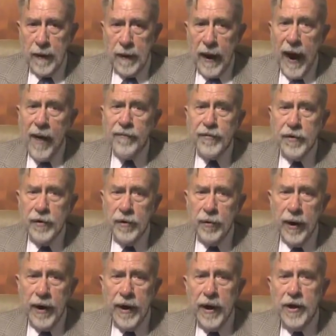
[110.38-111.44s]
After
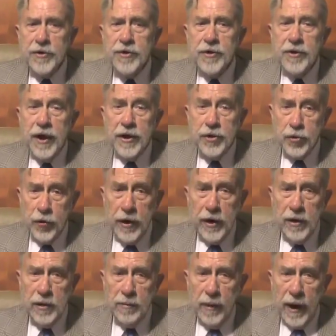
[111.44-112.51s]
irradiation, they
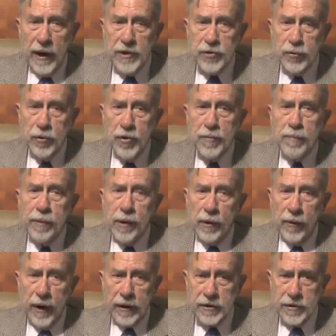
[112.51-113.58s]
treated the mice with
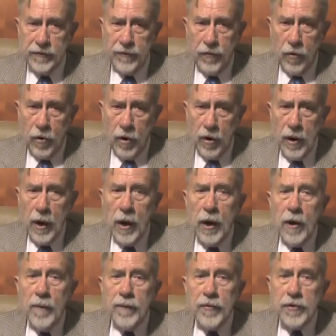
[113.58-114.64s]
plerixafor
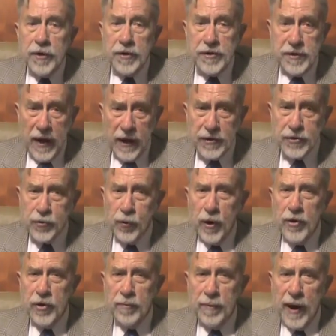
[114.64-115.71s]
to test
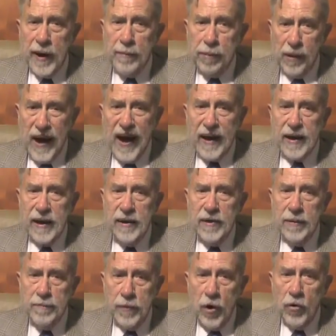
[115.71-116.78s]
whether by blocking
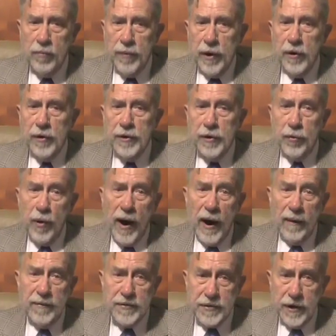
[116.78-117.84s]
the bone
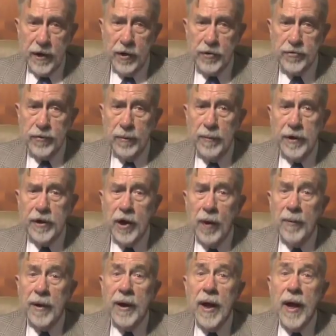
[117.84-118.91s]
marrow-derived cells from
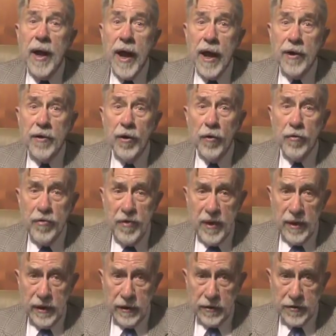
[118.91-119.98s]
becoming
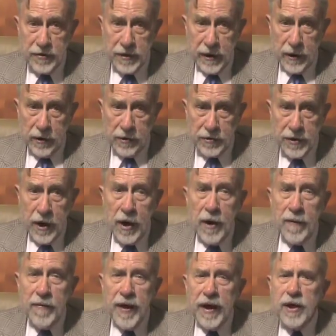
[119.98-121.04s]
endothelial cells,
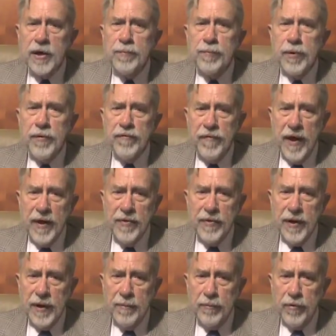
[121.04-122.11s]
they could prevent
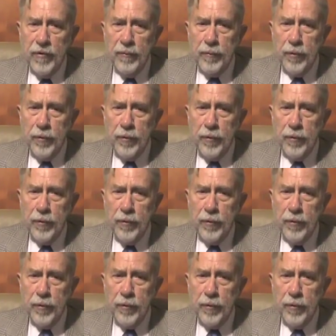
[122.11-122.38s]
them from